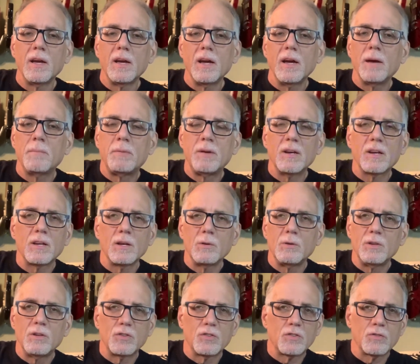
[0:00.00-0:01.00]
Yeah, particularly
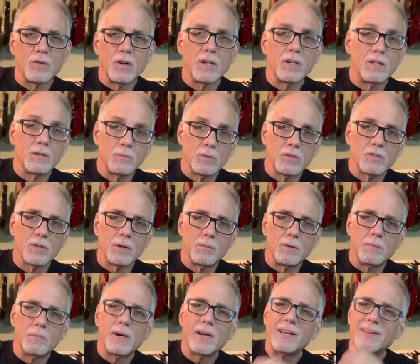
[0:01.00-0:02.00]
when you're struggling with something,
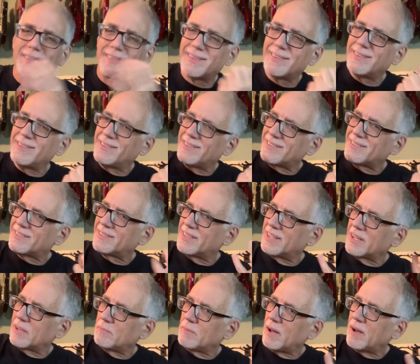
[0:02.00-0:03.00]
you might just
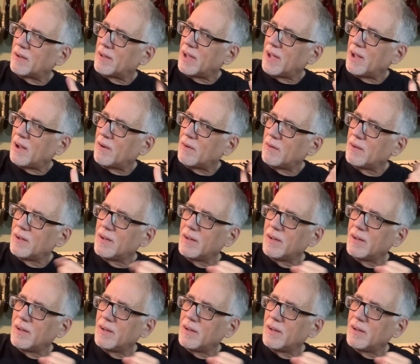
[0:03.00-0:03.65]
think about how